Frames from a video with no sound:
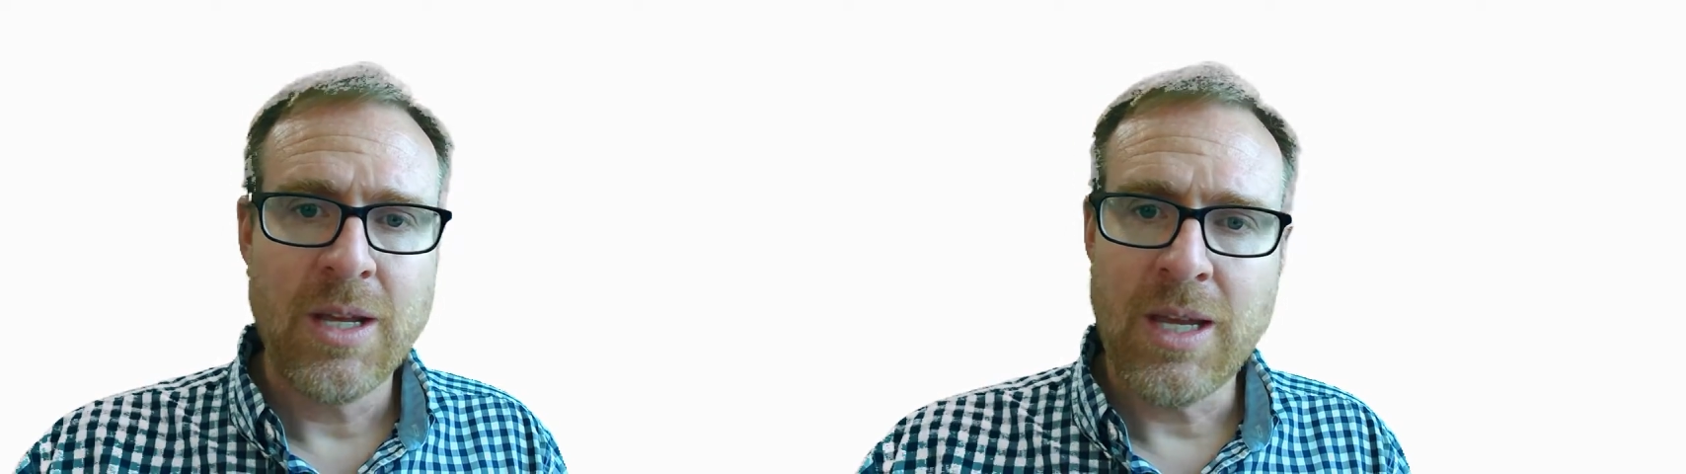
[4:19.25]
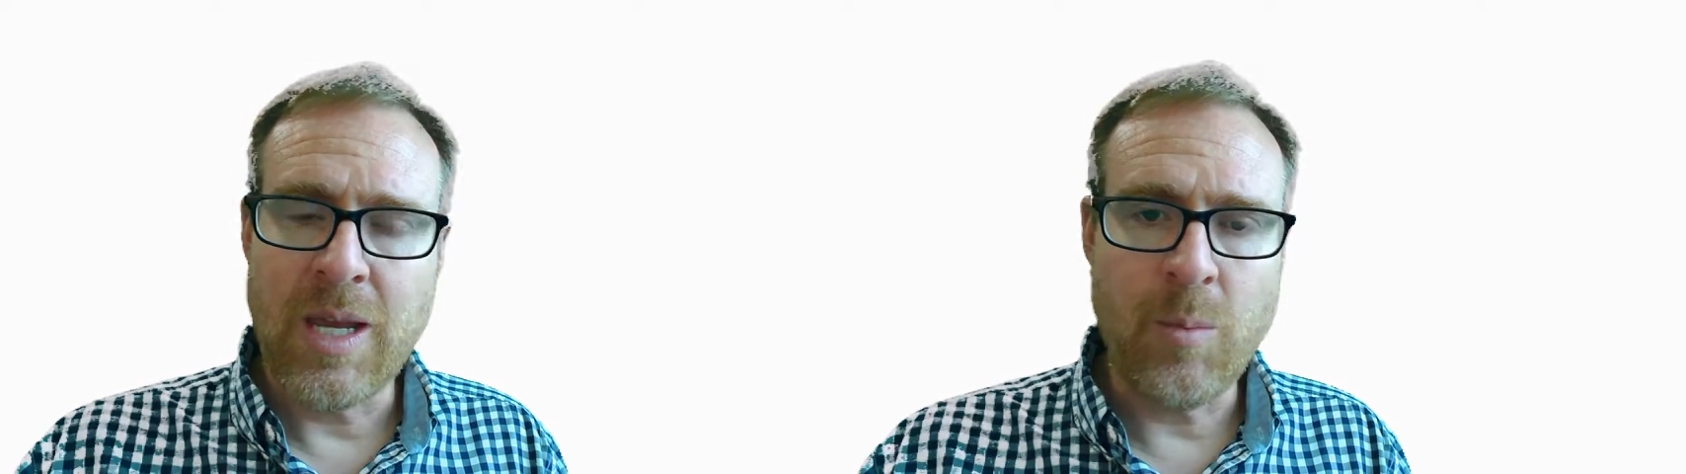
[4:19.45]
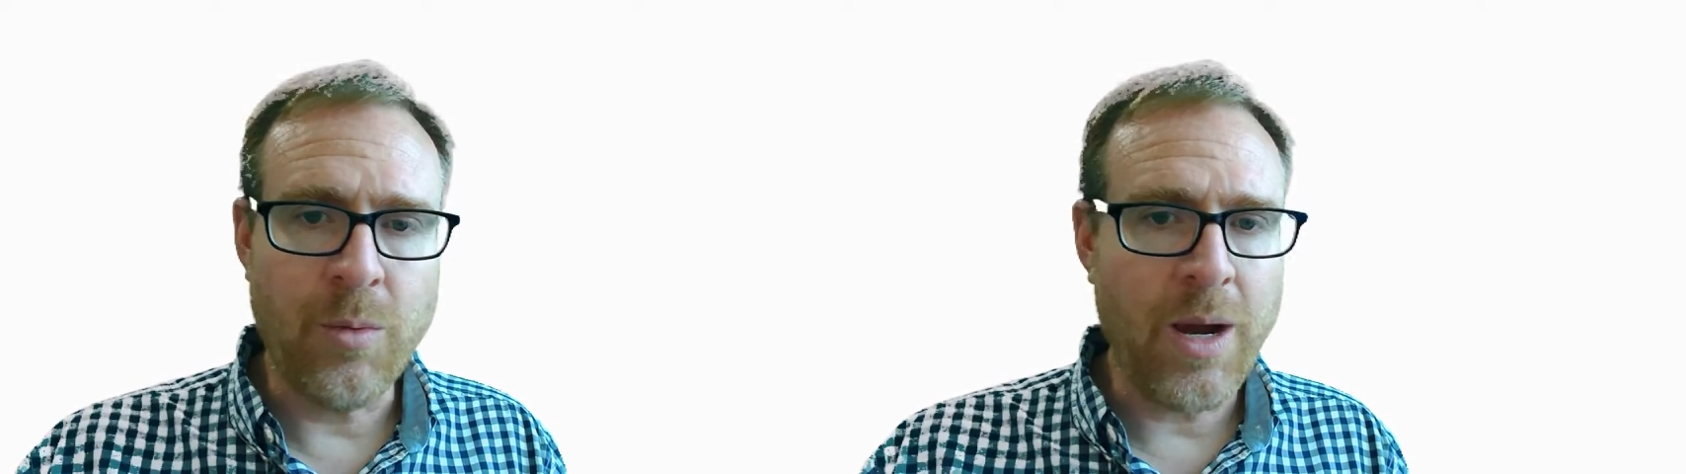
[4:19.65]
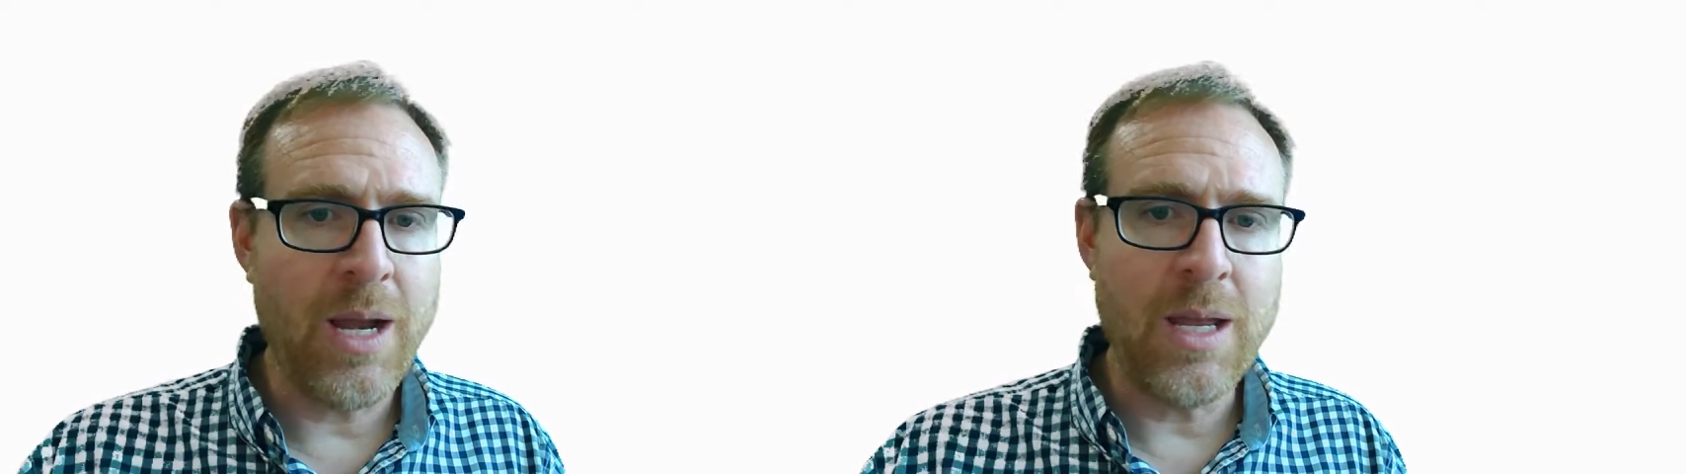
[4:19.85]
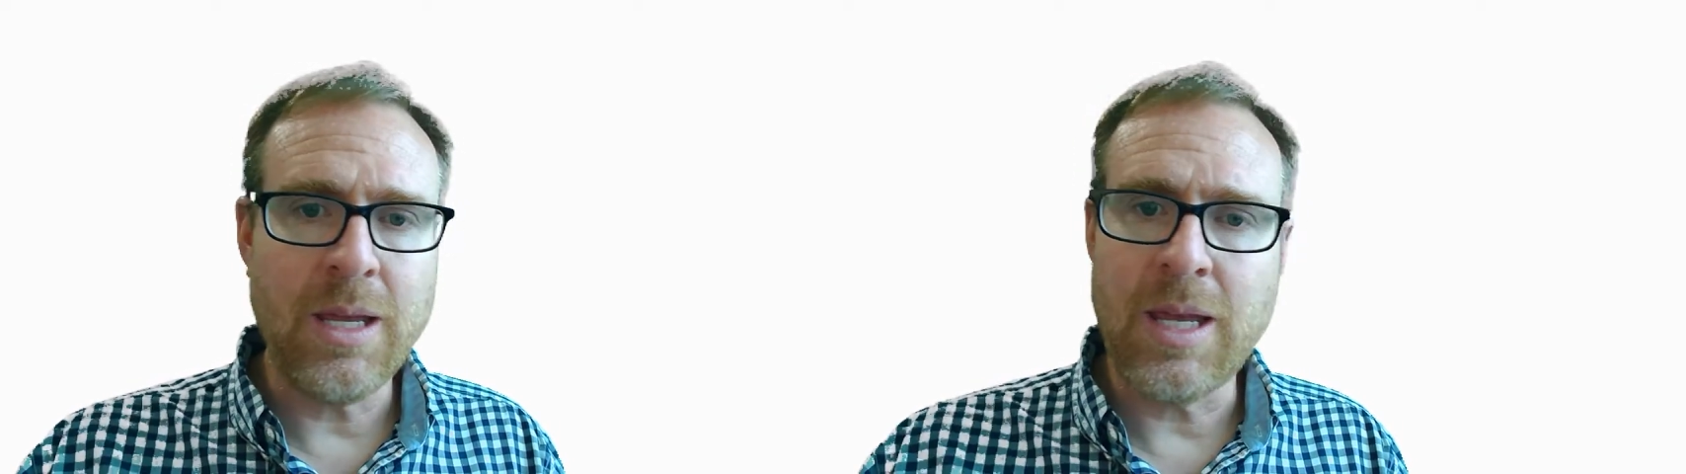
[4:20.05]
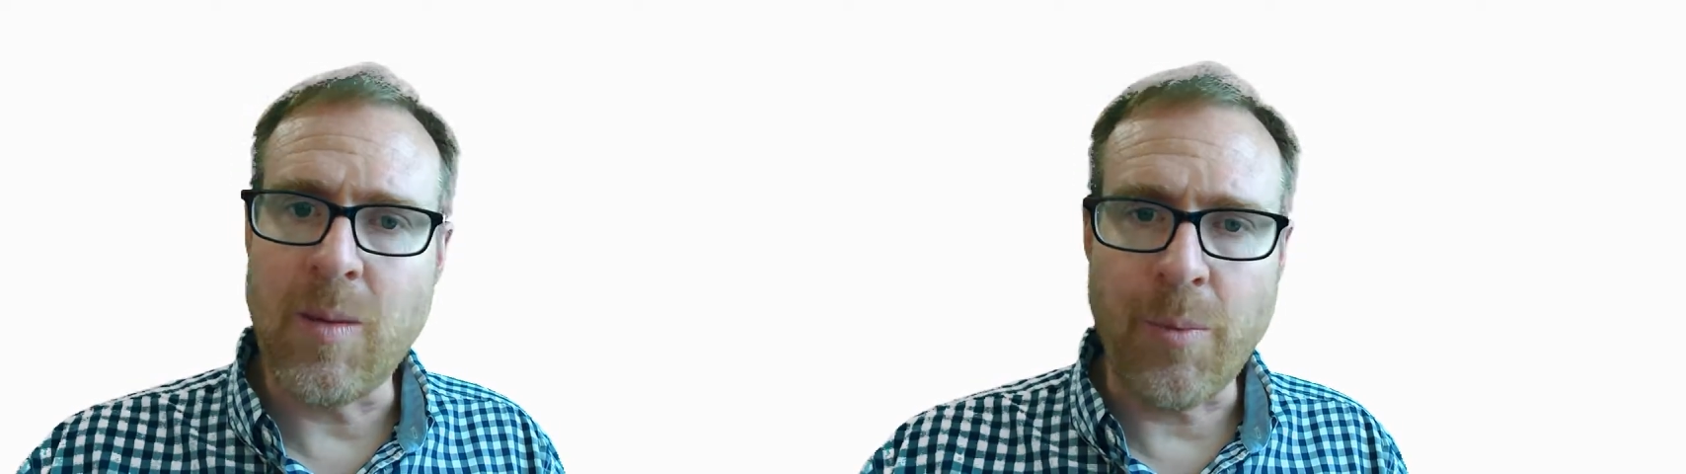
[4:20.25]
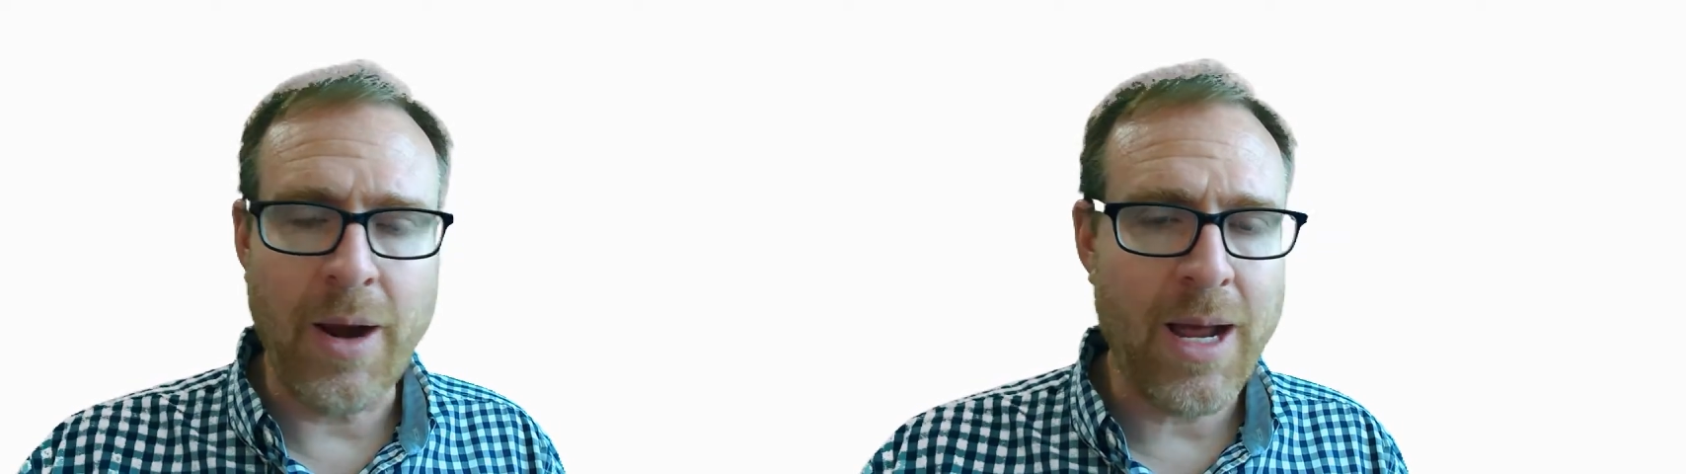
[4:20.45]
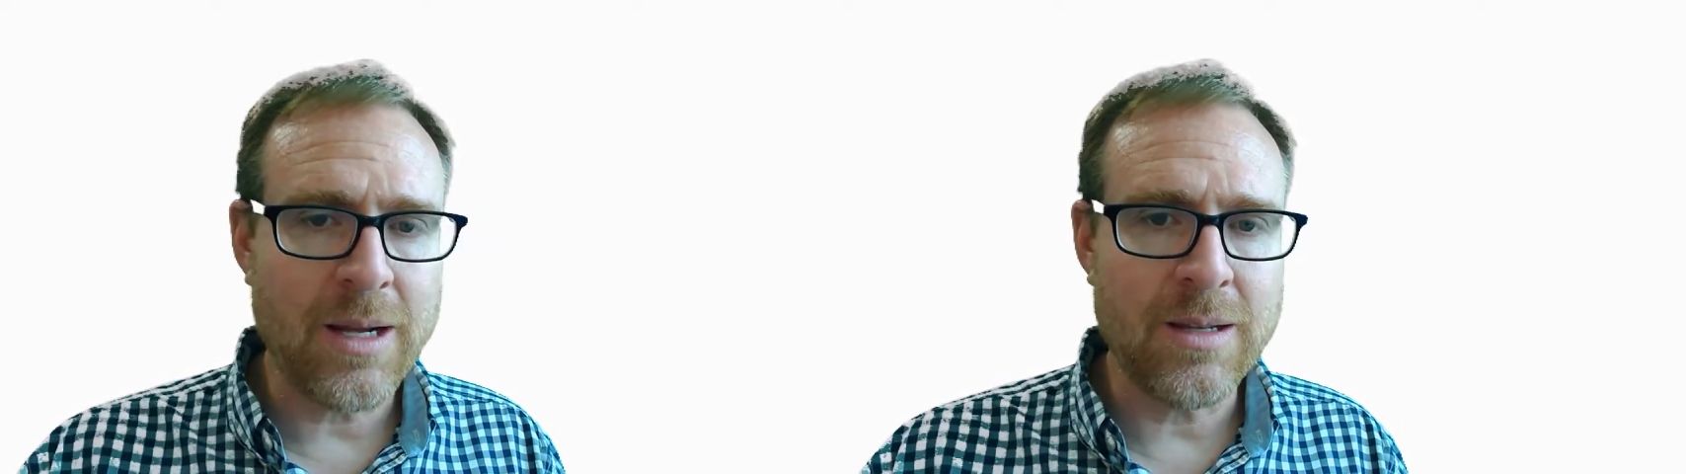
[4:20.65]
keep writing, keep
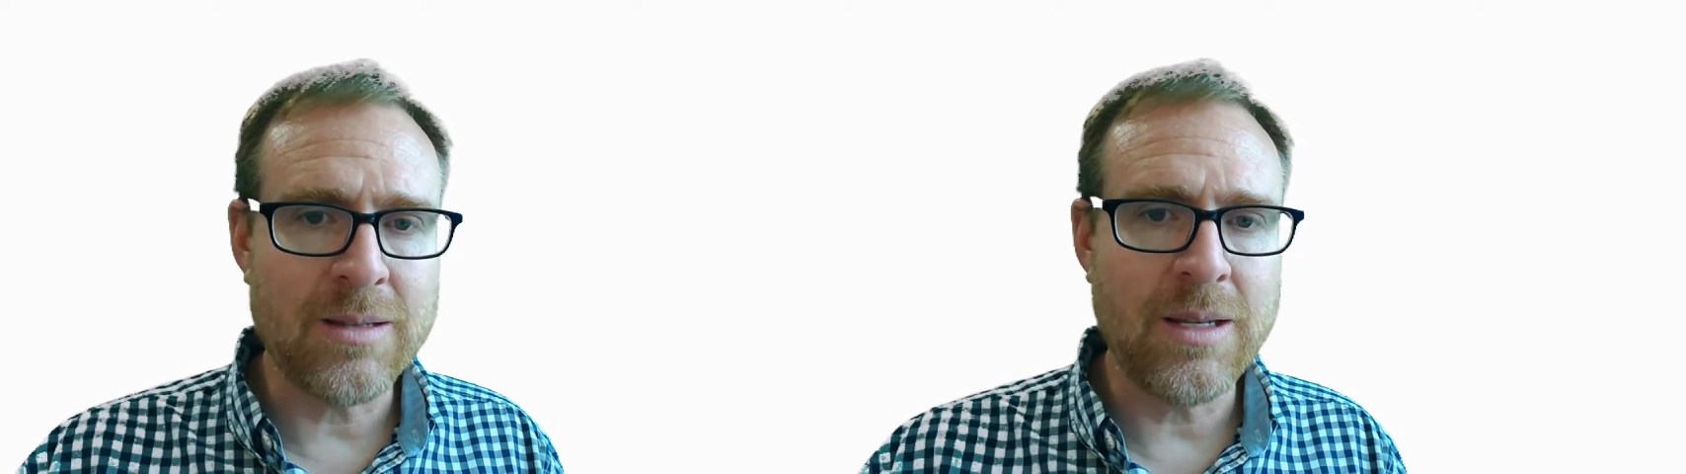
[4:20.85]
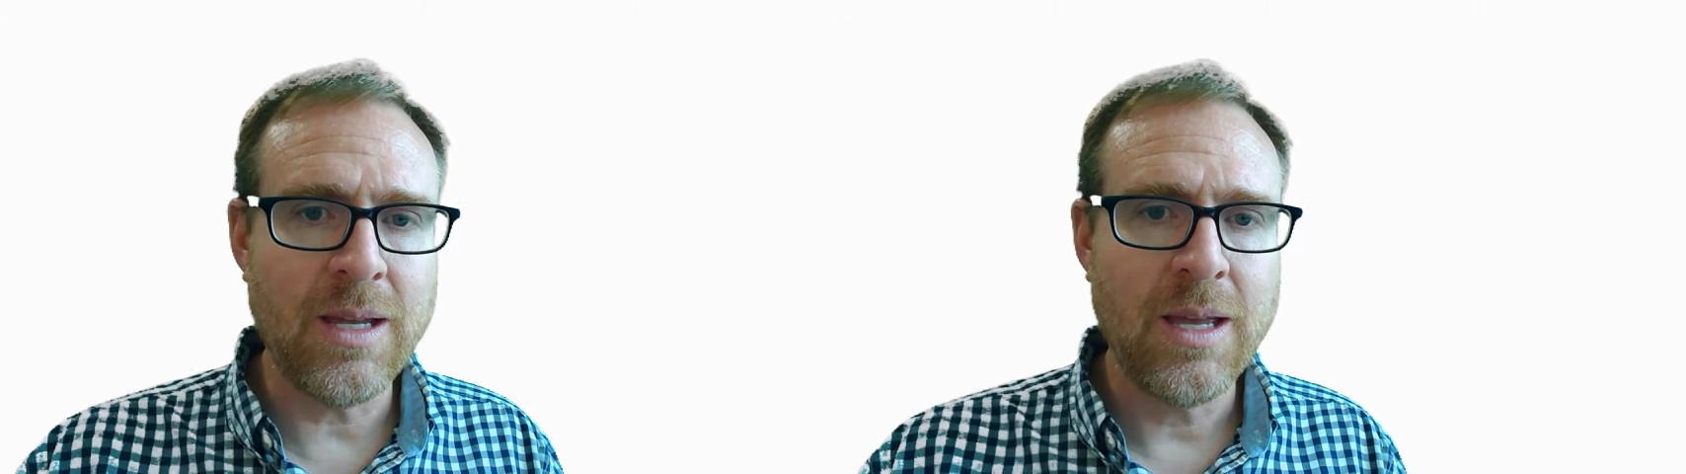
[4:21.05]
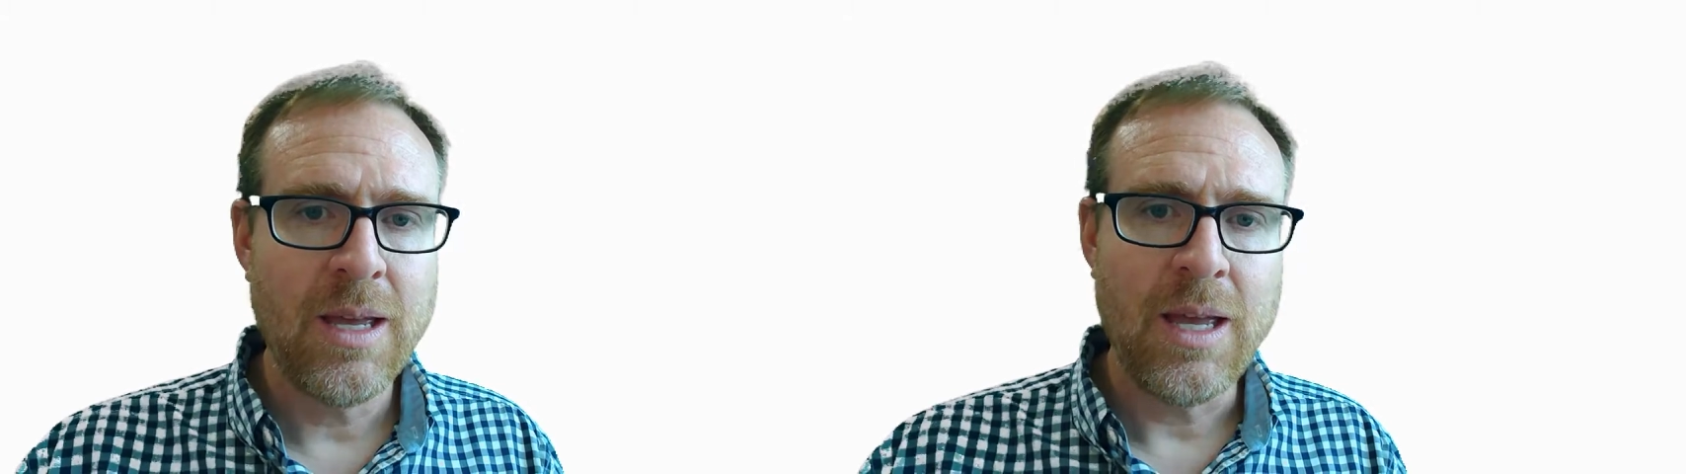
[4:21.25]
practicing.